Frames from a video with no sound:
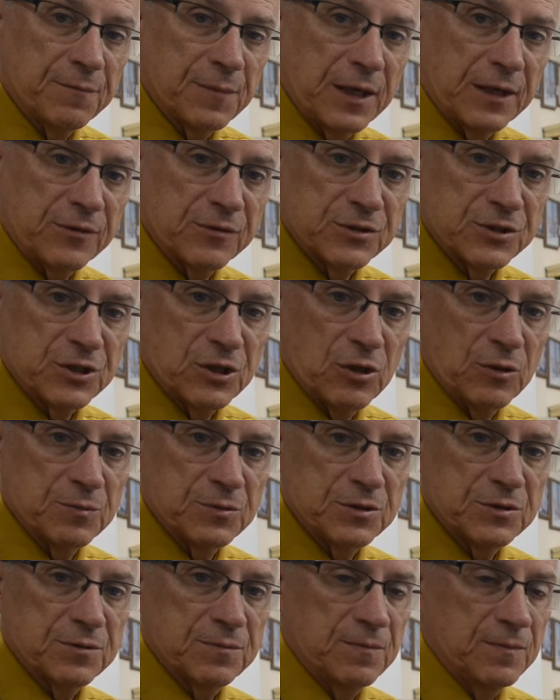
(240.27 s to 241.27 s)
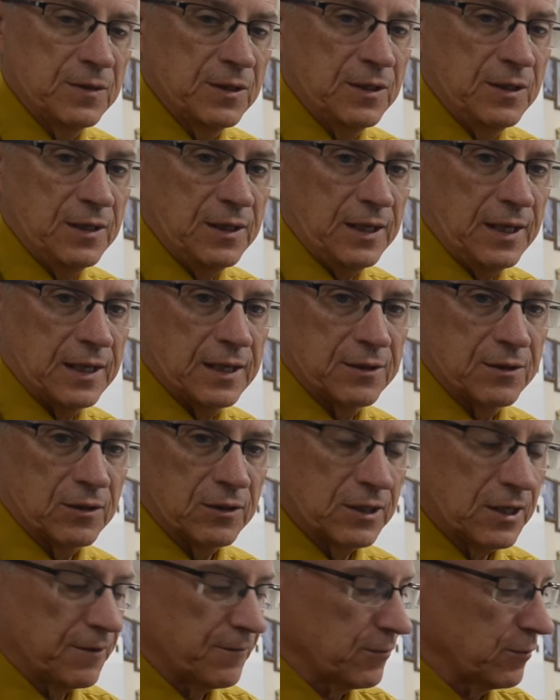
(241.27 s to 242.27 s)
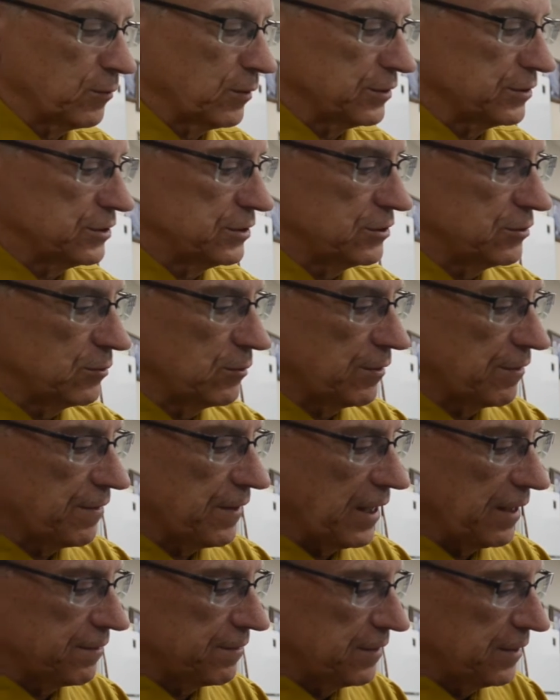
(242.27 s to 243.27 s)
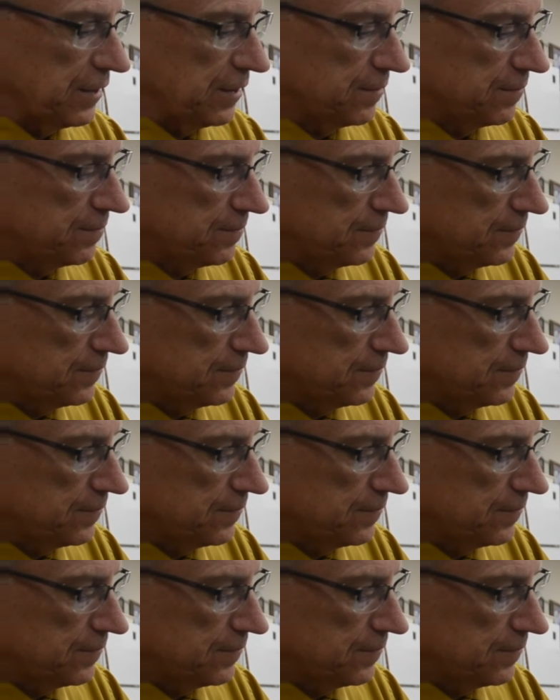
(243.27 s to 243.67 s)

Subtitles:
microscopes, and I'll cover what to do with that then.